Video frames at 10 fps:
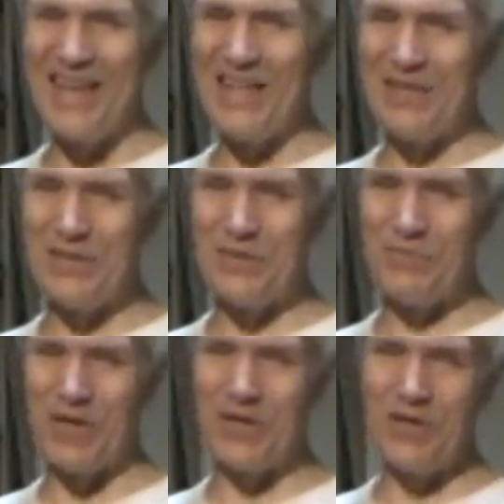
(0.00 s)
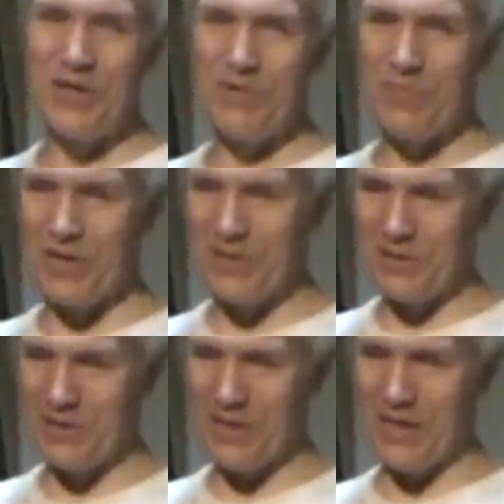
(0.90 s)
this is my
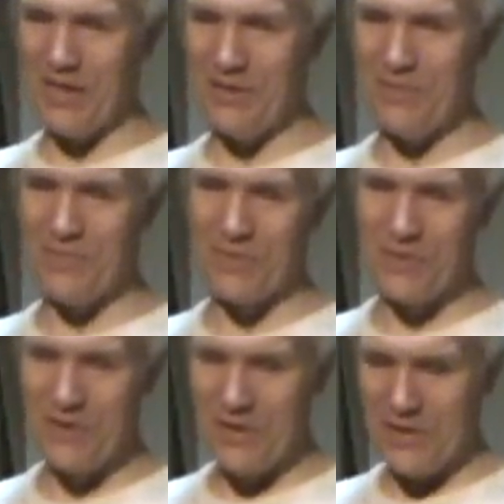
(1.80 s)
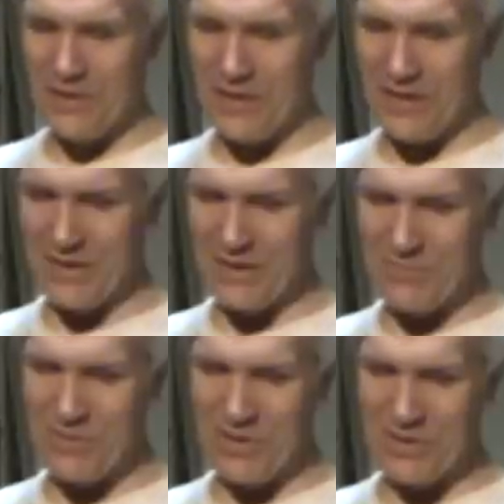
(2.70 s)
little aid for lining
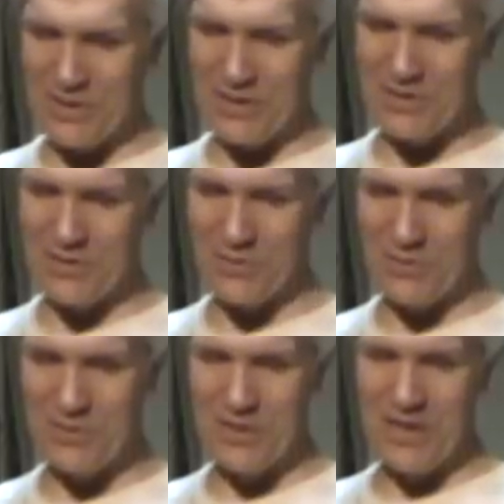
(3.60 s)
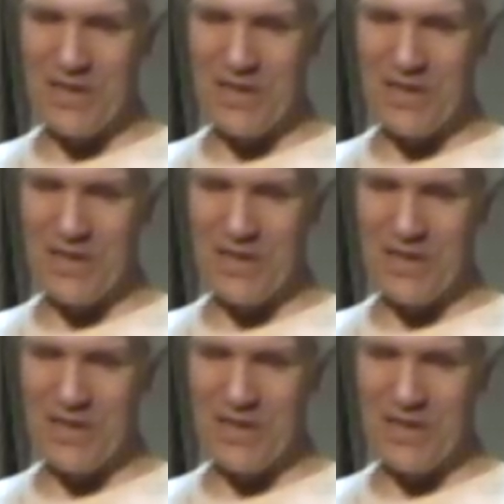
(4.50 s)
up all the dust holes.